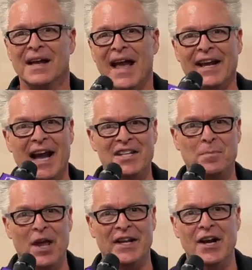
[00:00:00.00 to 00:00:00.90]
Hey guys,
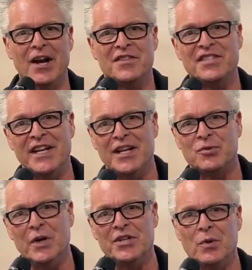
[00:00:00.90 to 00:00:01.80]
Blake here at CEDIA
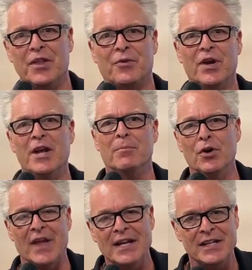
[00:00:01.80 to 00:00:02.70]
2023 in
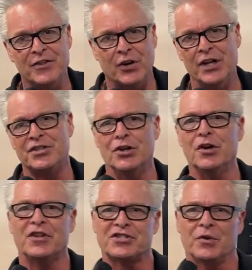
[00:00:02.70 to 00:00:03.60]
booth
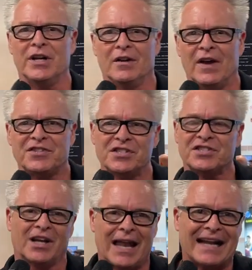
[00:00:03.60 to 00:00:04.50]
1832 at the Screen
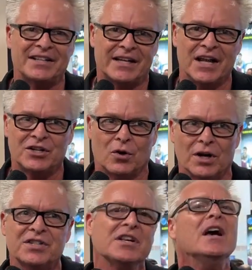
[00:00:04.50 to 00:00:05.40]
Innovations Galactic
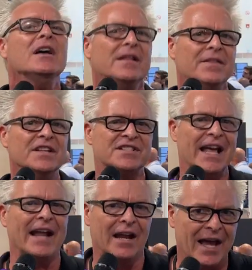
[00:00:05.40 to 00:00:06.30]
Headquarters, the
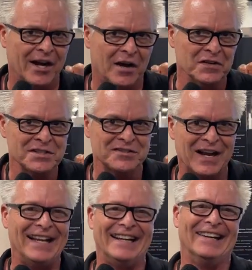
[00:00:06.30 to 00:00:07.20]
satellite office
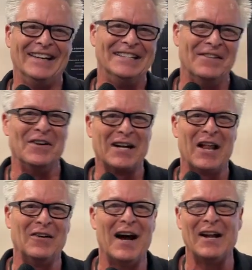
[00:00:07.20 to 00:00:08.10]
right here in Denver,
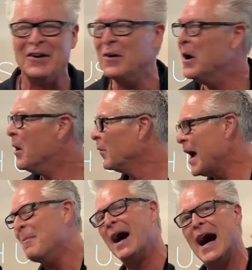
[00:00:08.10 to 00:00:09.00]
Colorado.
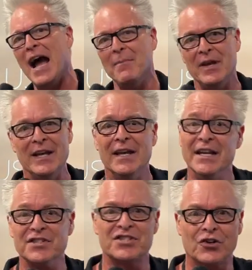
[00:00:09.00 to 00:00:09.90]
Right behind me,
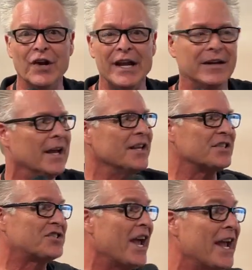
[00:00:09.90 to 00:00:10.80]
it's a screen, it's
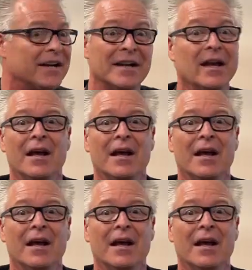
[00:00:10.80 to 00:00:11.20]
a shade.